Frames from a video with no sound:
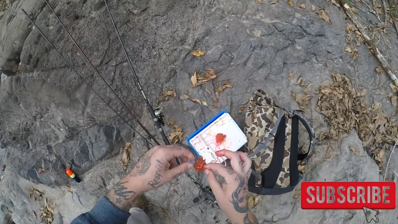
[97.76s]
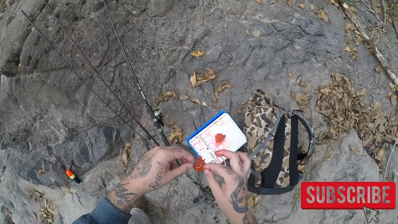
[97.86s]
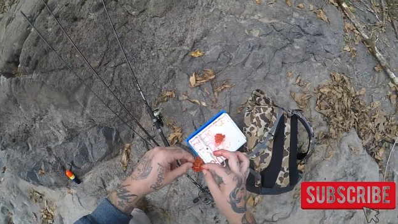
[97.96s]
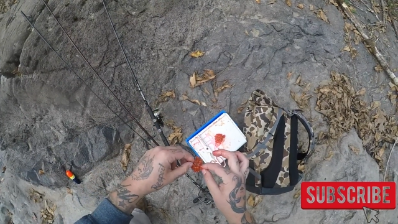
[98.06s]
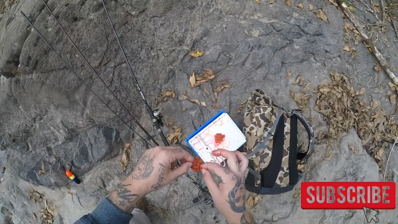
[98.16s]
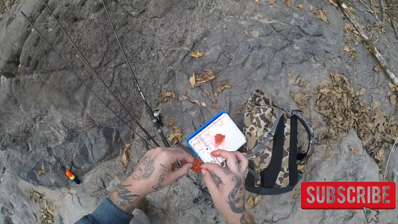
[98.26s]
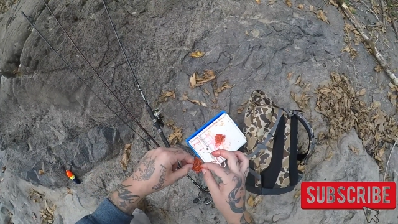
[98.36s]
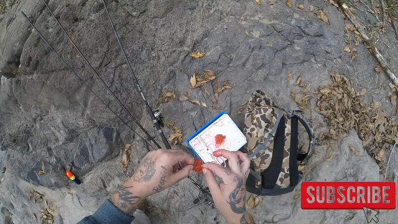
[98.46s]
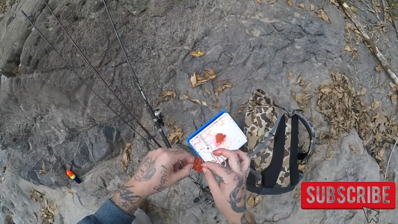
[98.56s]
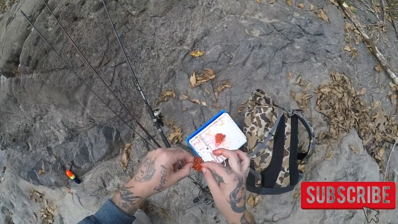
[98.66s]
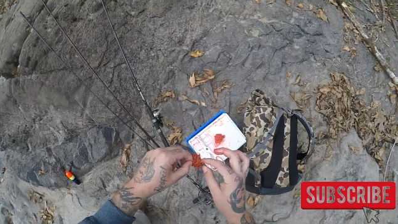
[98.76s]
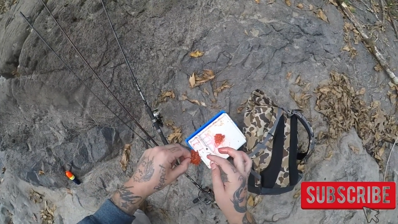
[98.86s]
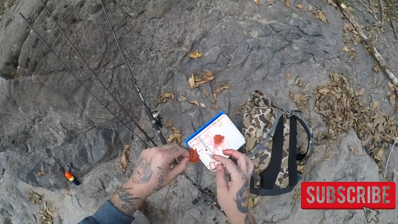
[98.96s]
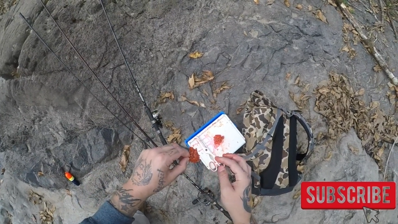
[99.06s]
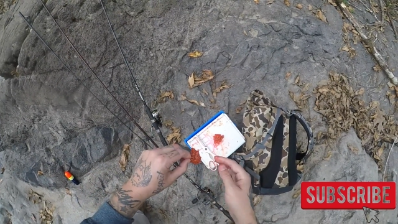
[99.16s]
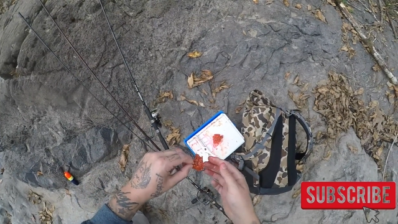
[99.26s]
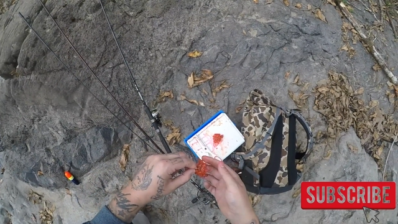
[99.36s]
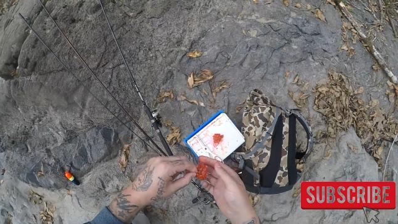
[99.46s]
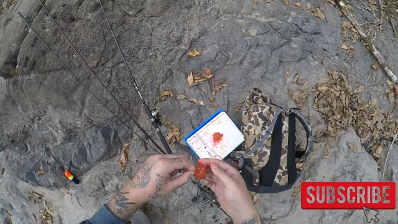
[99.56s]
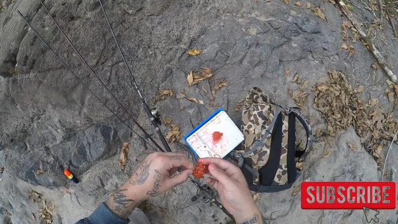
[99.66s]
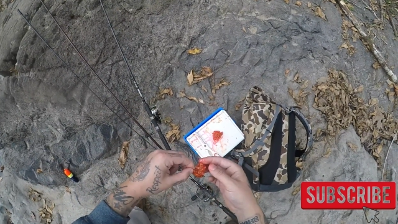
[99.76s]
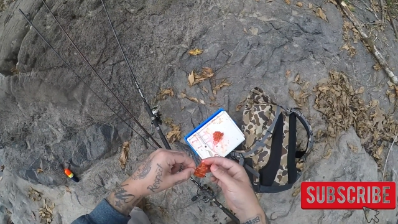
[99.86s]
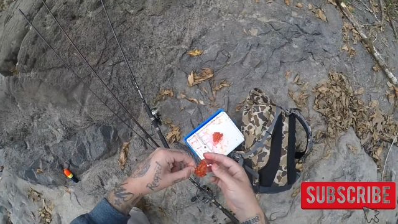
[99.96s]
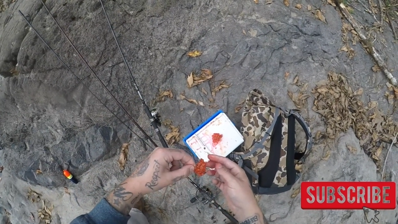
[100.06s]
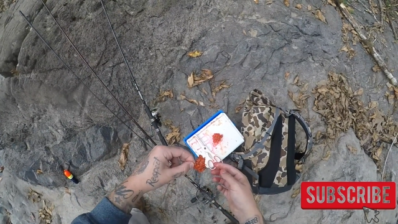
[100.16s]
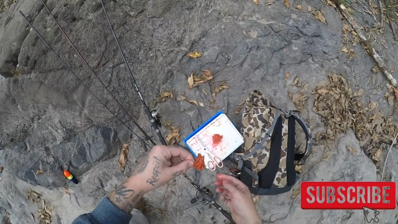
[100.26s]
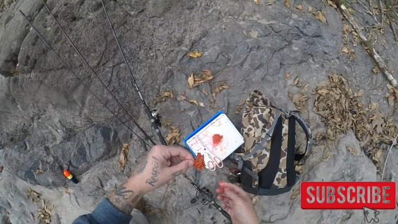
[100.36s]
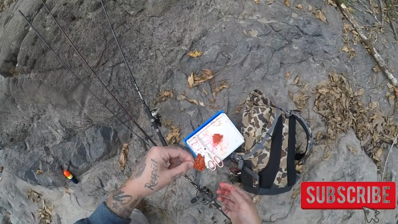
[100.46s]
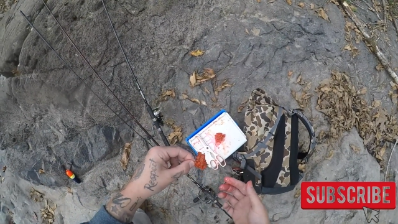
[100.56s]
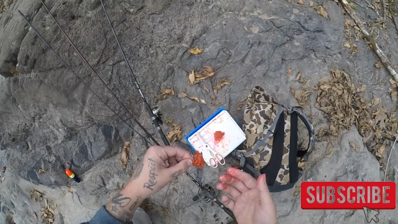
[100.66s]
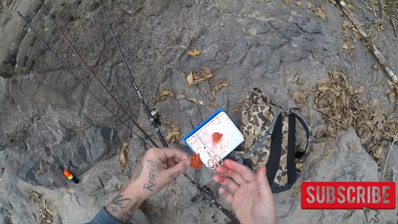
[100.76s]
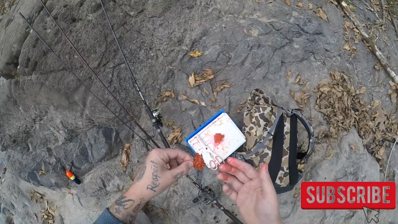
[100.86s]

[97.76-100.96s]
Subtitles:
No face is visible, so there are no lips to read.